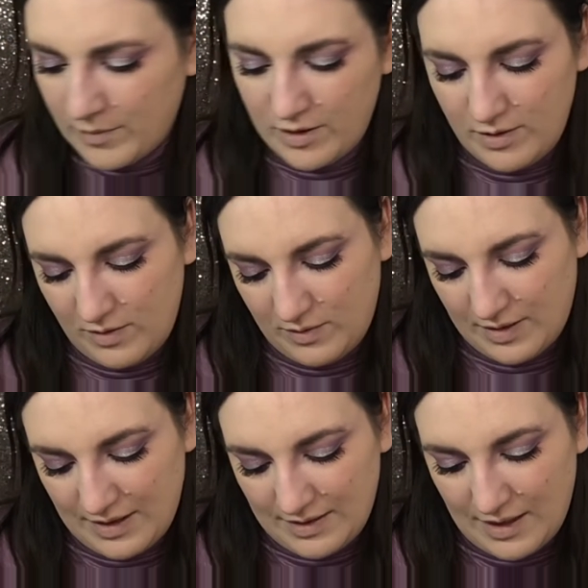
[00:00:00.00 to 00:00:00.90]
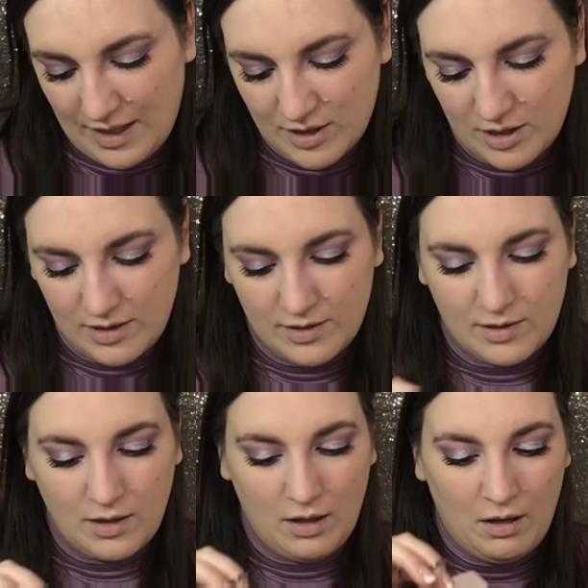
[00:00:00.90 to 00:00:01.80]
gonna use Kiss Lashes.
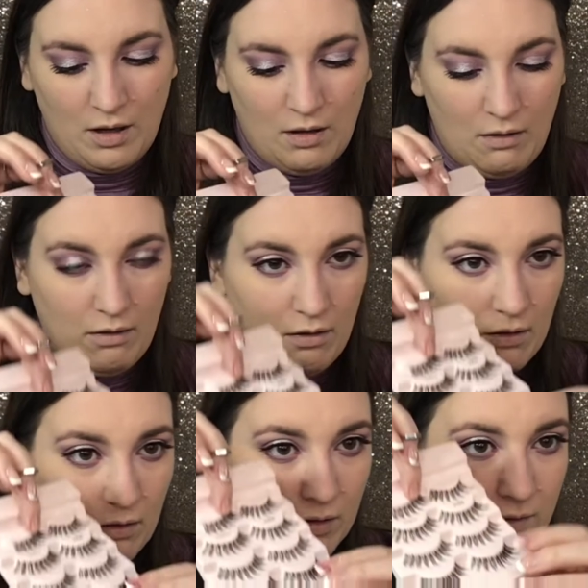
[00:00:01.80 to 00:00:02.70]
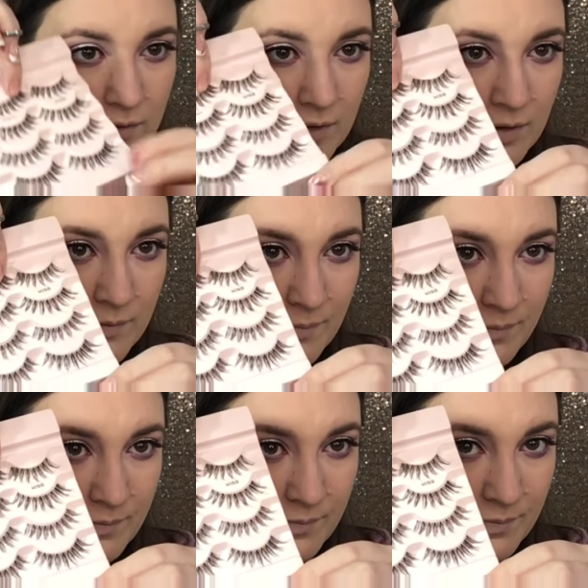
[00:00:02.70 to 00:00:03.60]
Oh,
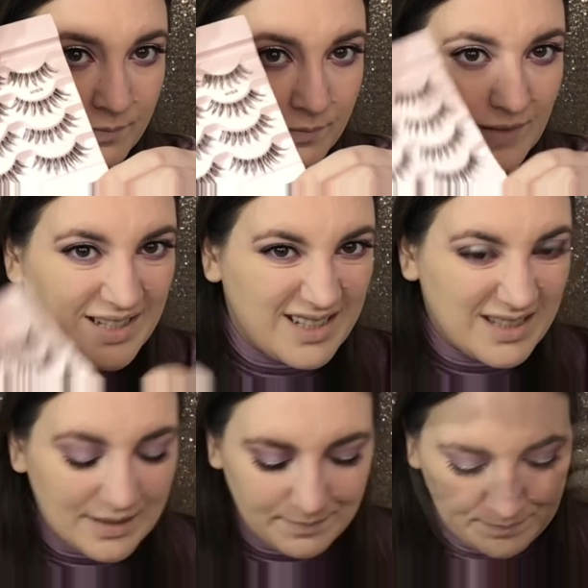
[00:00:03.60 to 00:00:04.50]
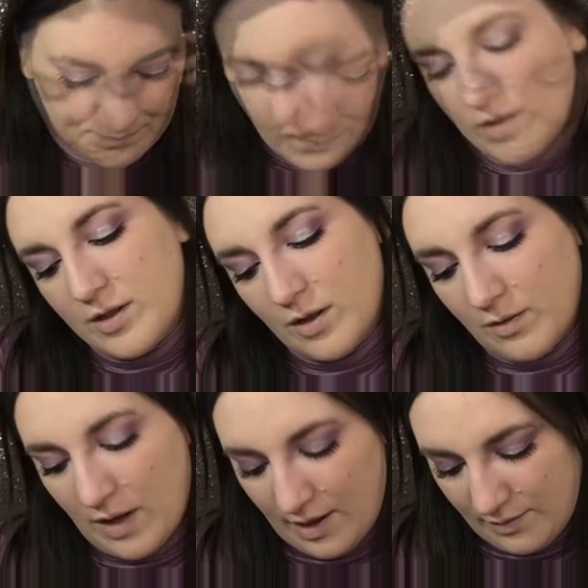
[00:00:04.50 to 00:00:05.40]
these.
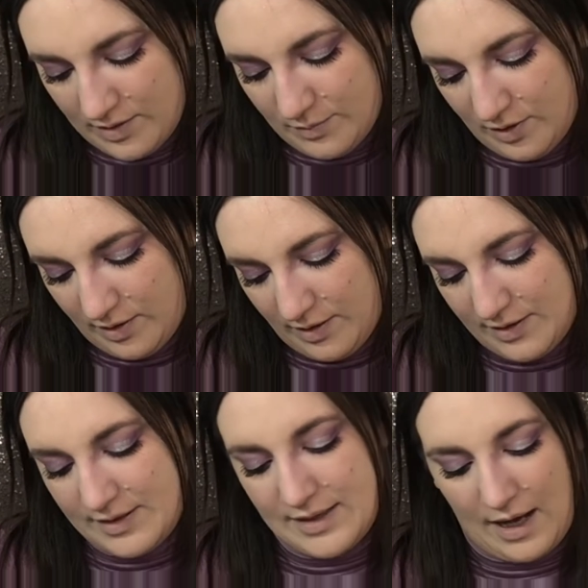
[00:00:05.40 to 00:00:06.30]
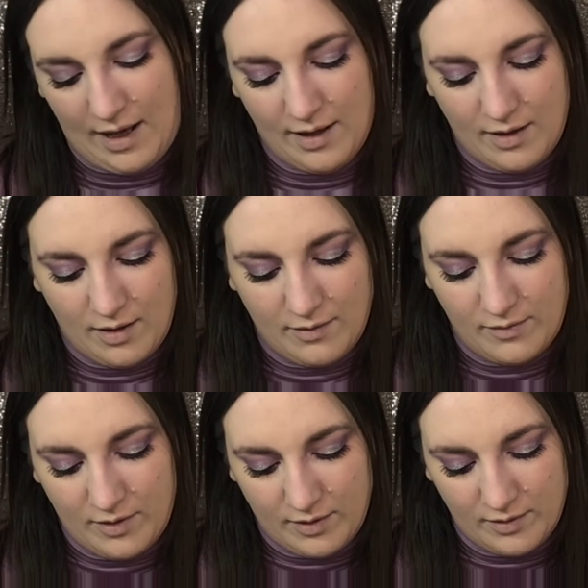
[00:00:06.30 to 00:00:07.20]
So I always put a dot of
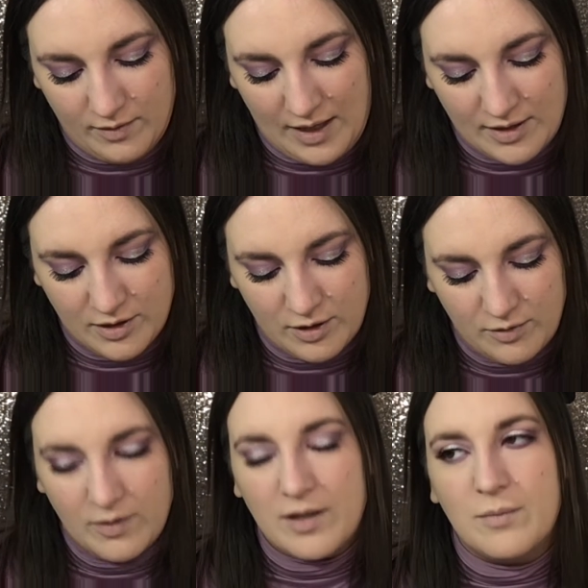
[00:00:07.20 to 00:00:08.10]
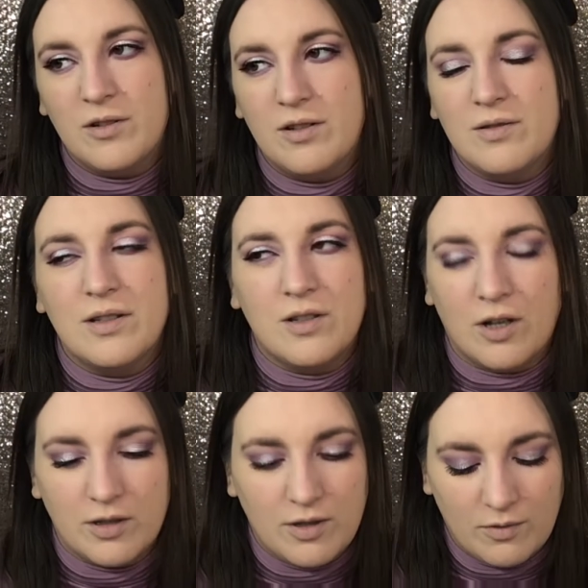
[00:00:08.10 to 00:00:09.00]
the lash glue, and I'm gonna use the
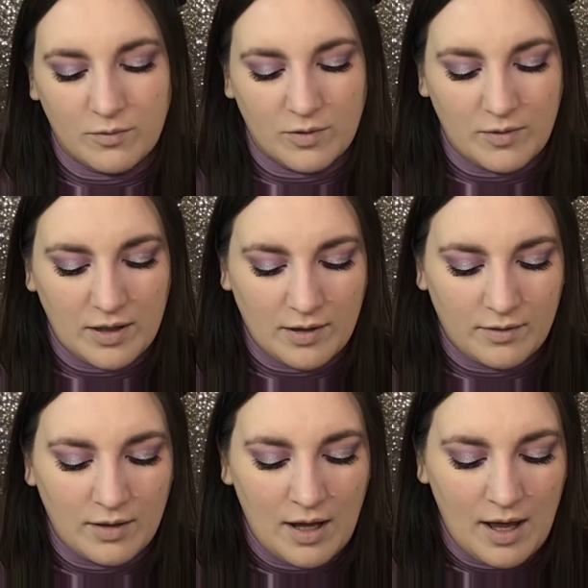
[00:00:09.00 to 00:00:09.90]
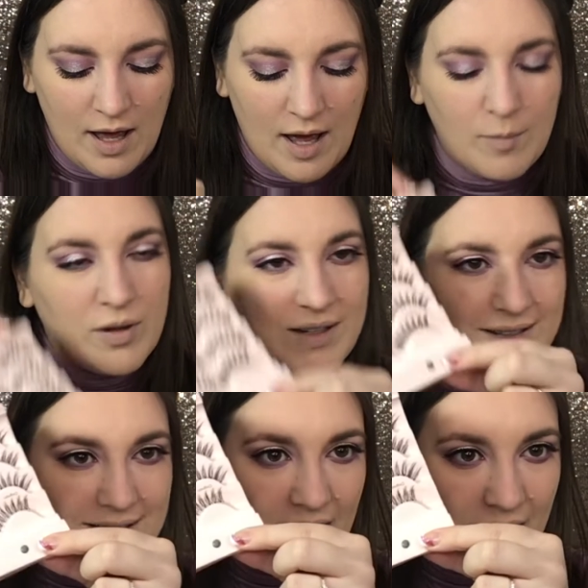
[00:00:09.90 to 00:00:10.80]
dark tone one right now. I put a
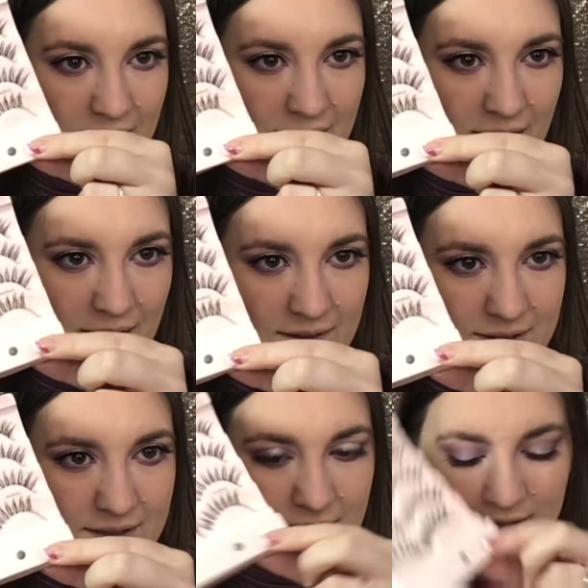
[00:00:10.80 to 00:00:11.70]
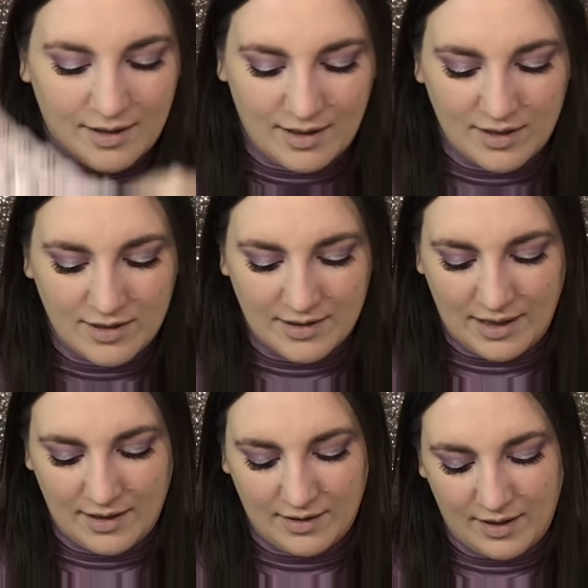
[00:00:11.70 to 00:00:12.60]
dot on this thing, and I just
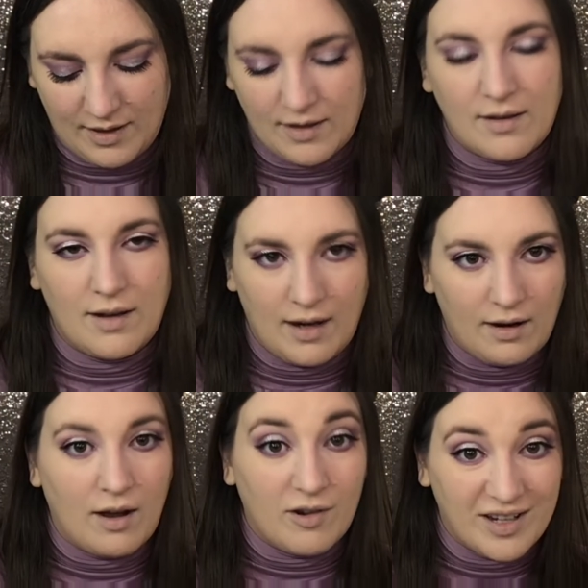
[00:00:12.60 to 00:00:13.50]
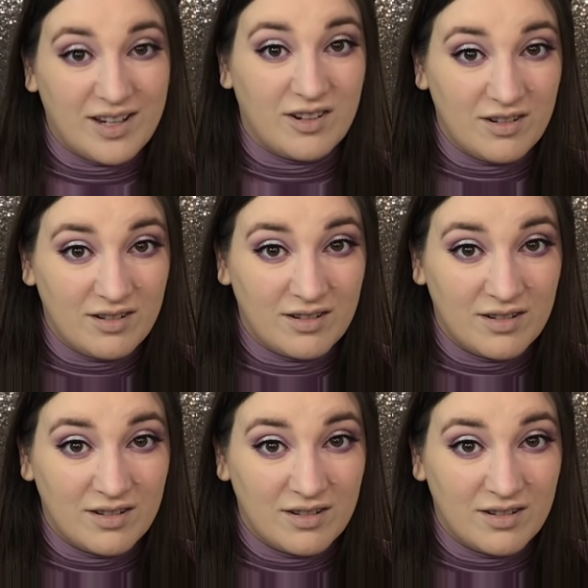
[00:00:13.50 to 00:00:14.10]
let it like air out here.